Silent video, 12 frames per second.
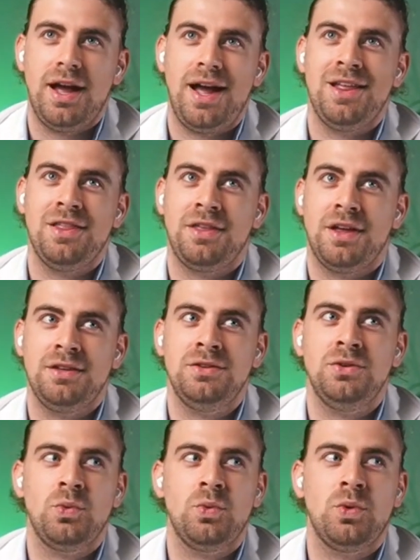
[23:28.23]
And then
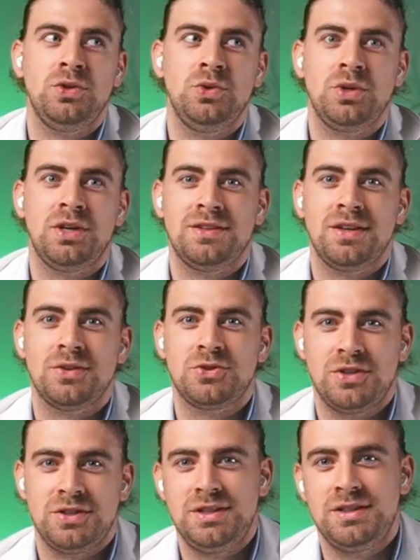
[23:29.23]
when you get down to
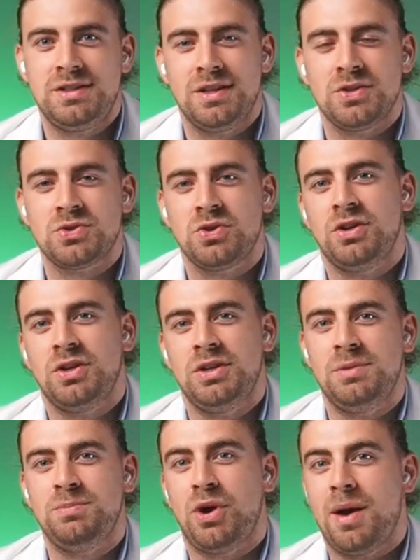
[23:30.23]
the details, you're going to
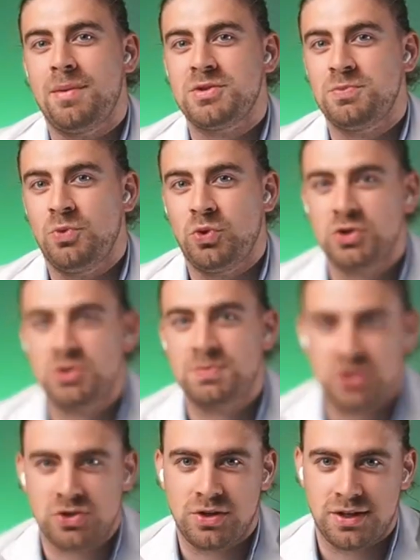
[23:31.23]
need perhaps more
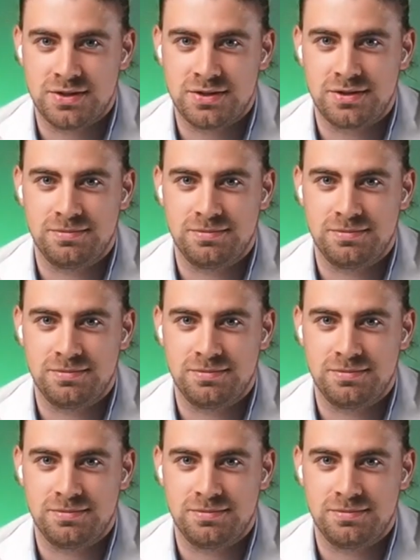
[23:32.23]
specialized